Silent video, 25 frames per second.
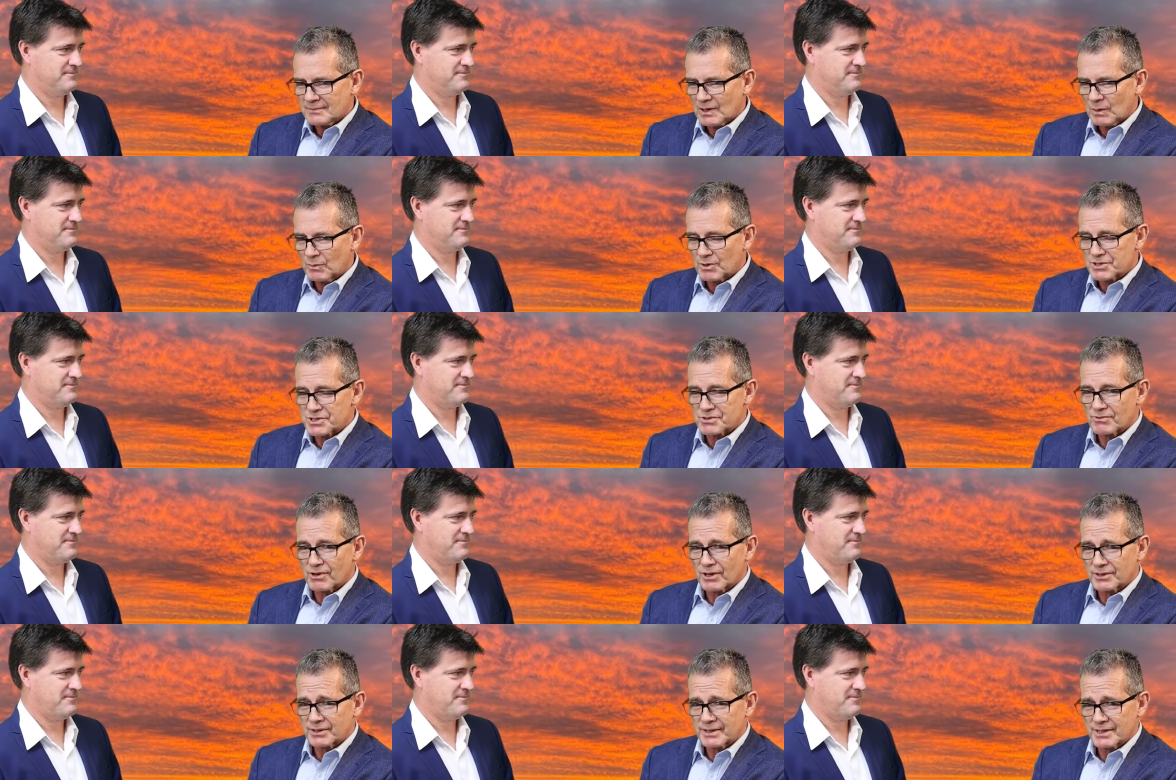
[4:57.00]

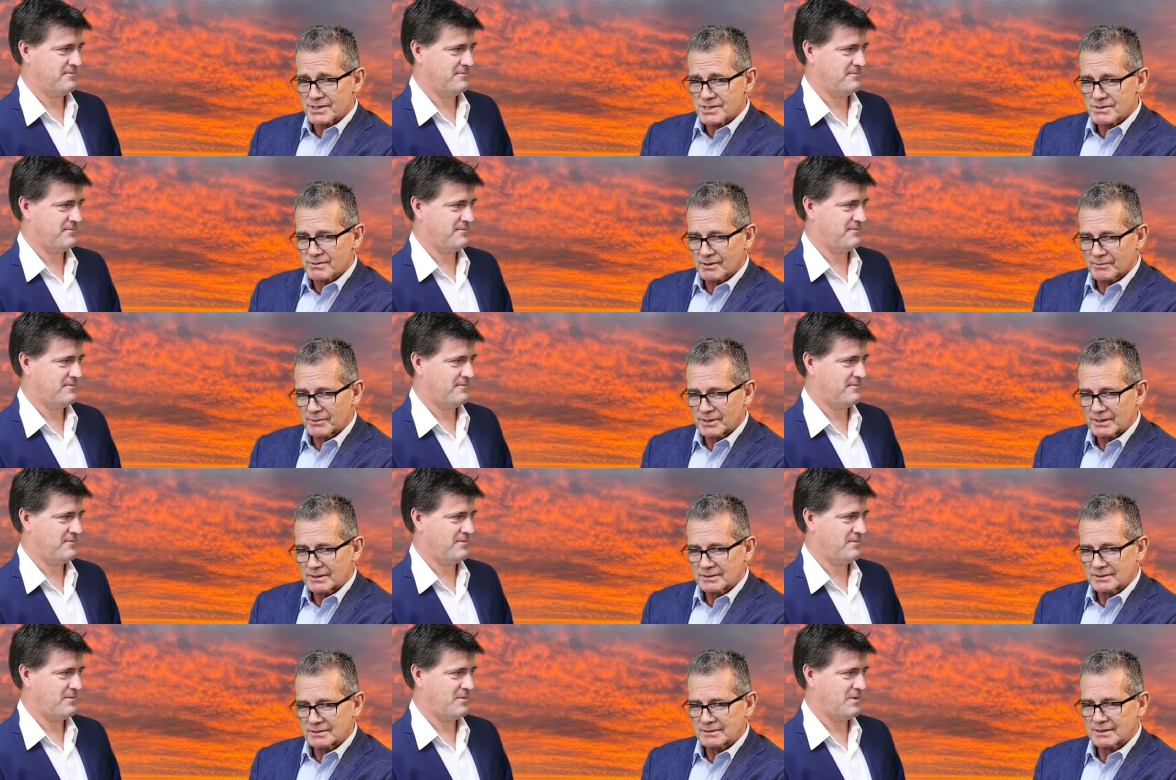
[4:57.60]
Speaker 1: one's a rock
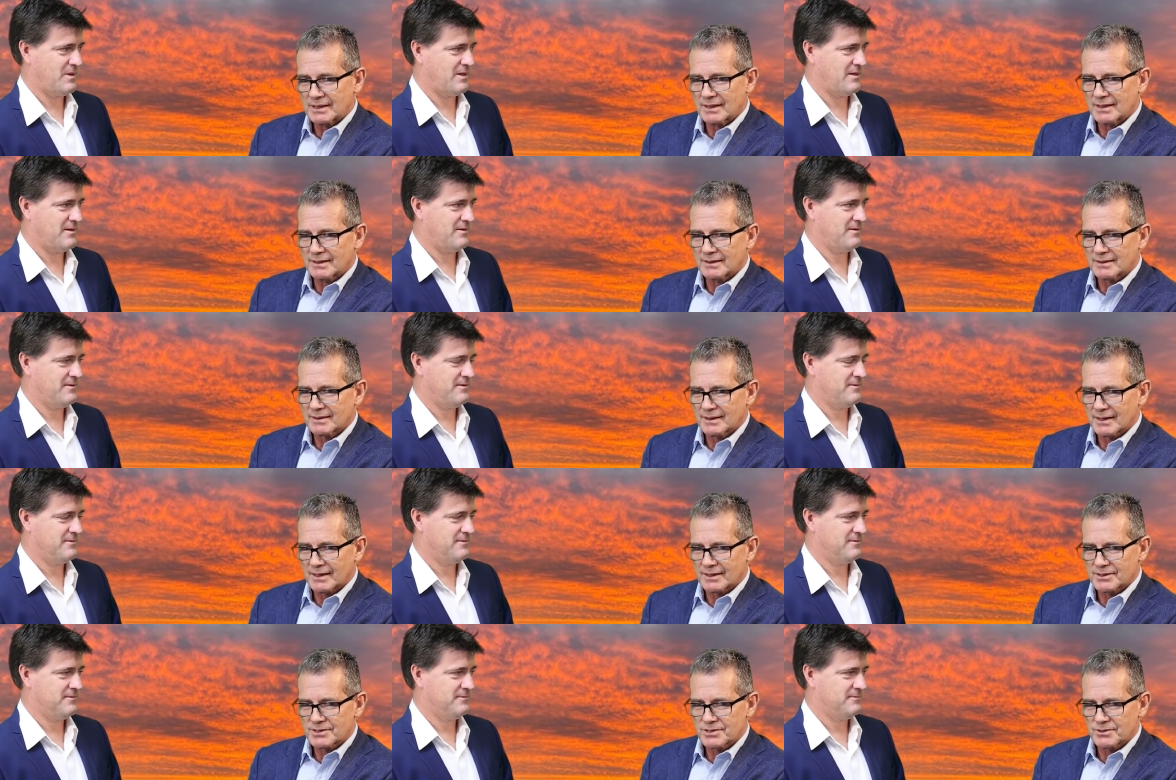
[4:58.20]
swimmer and,
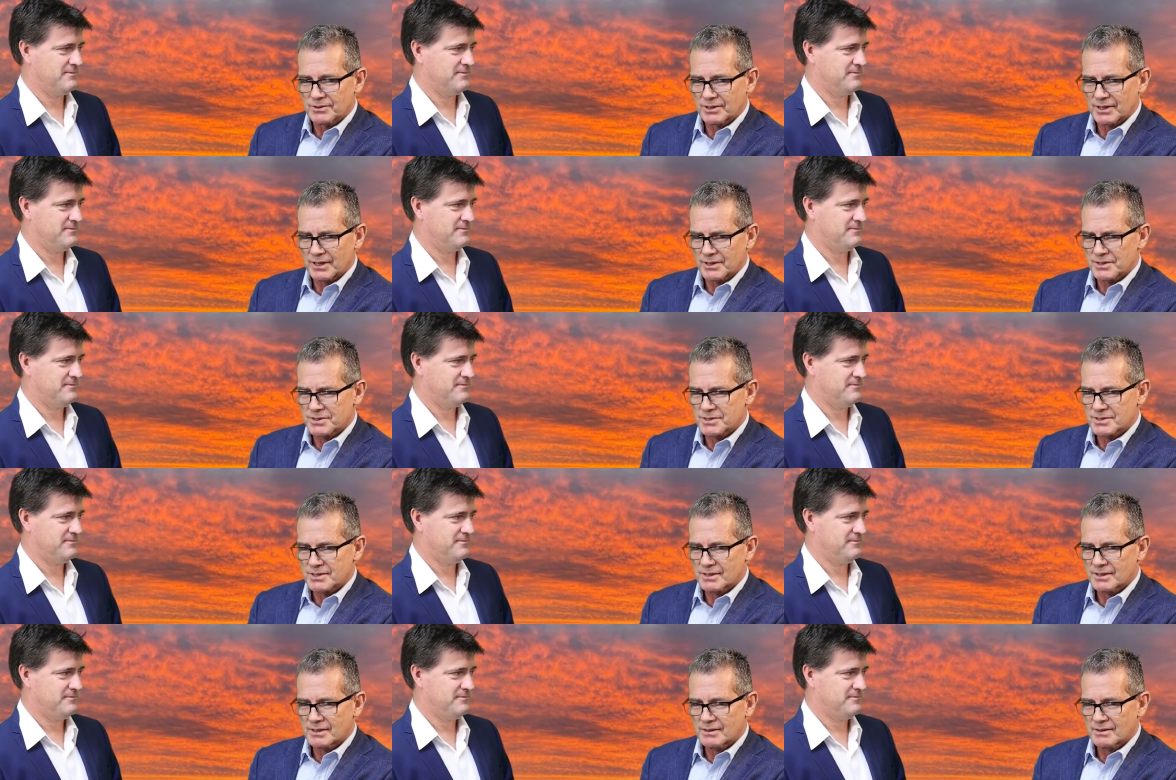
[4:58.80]
uh, two of the
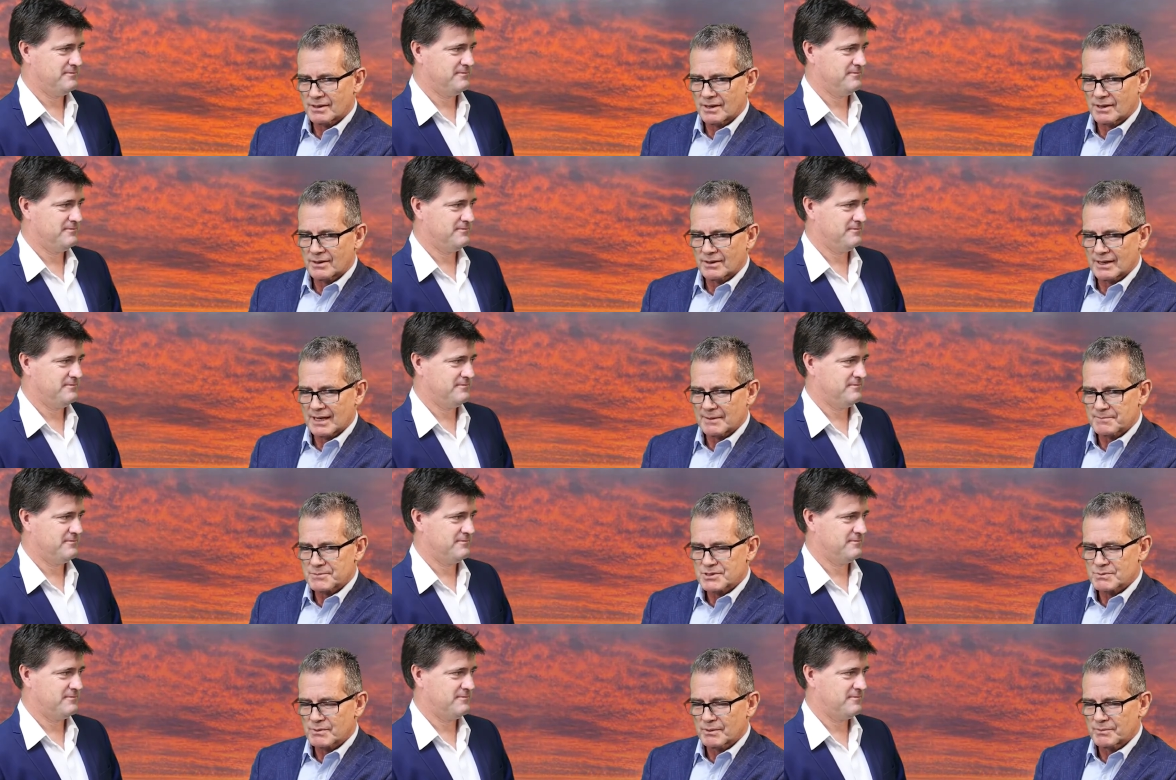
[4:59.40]
others are, are
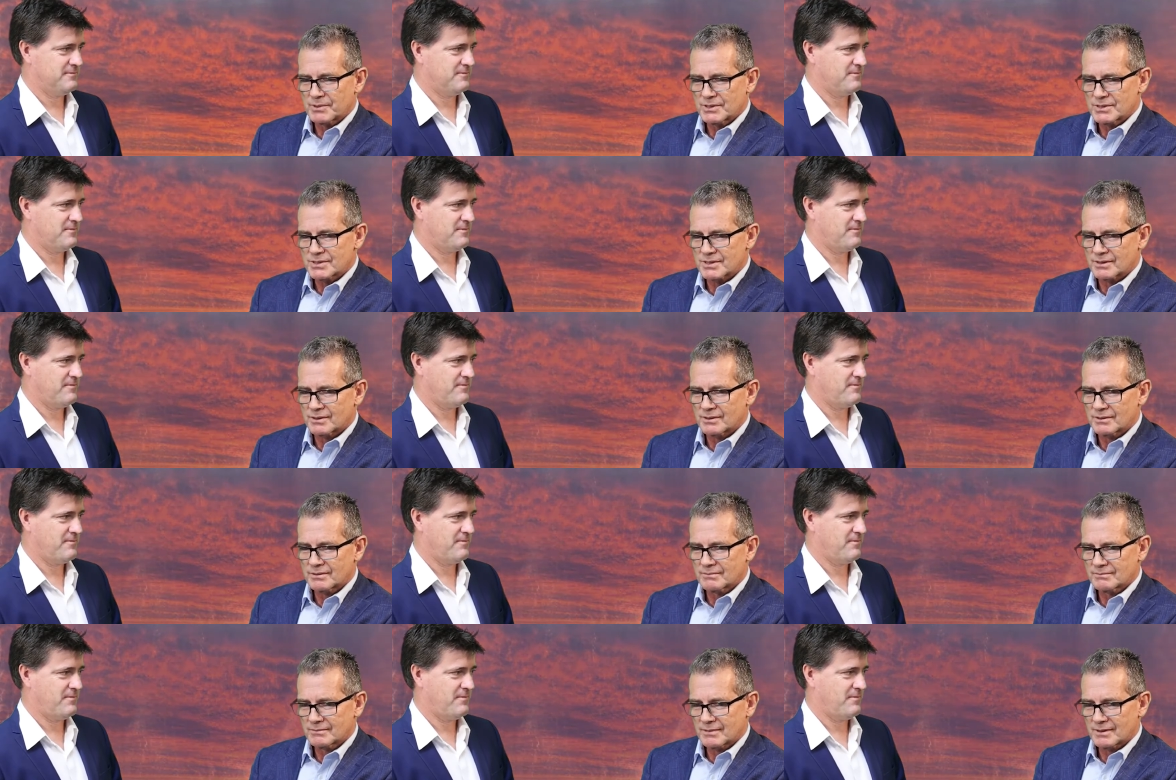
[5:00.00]
lap swimmers
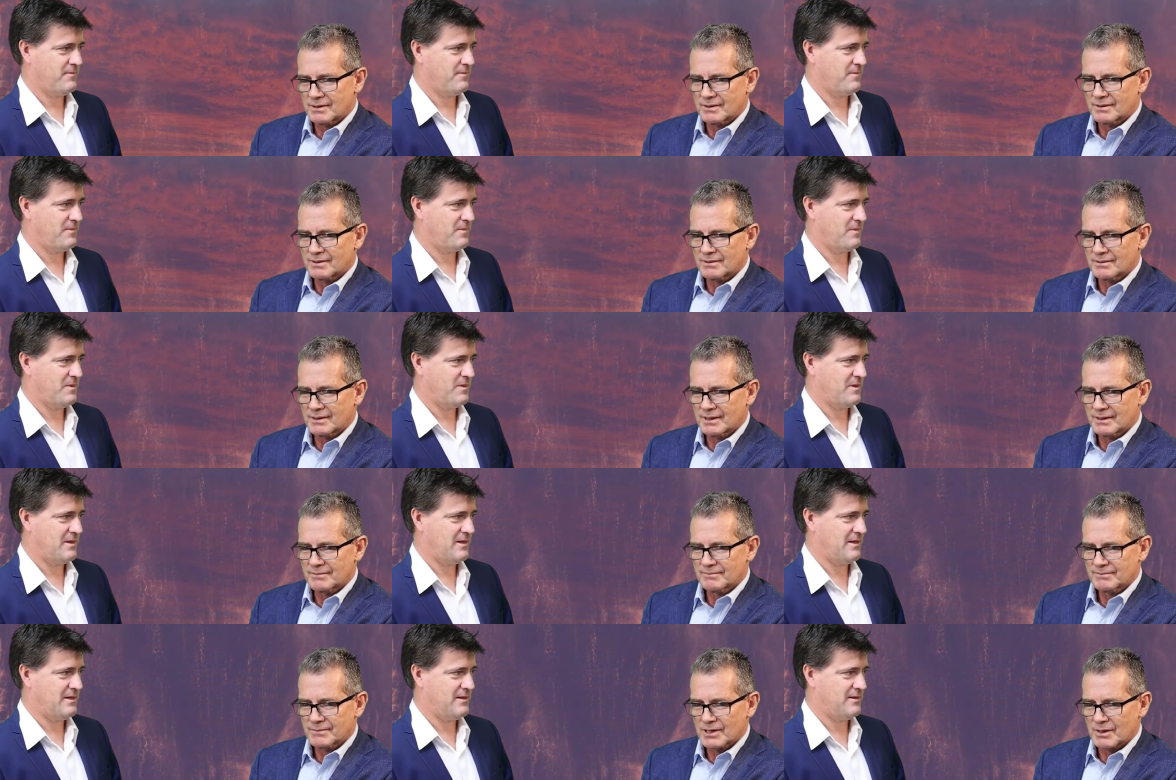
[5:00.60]
or, or
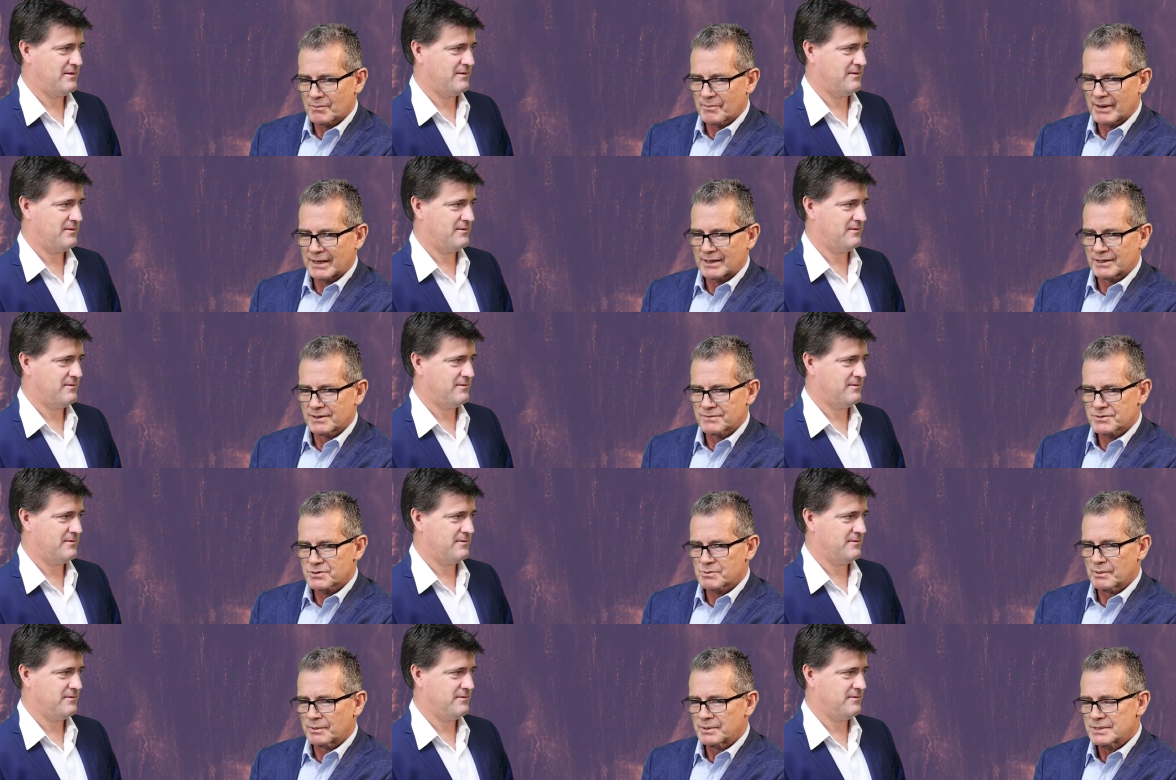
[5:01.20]
uh,
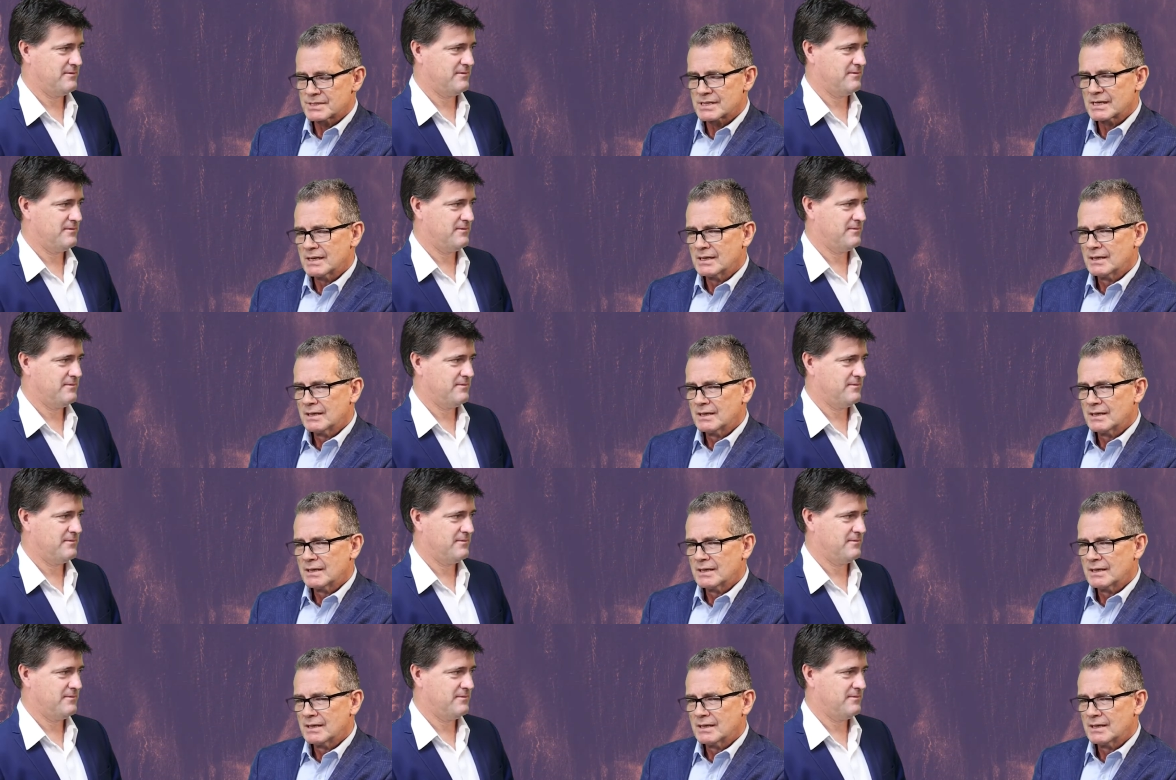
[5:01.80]
competitive swimmers.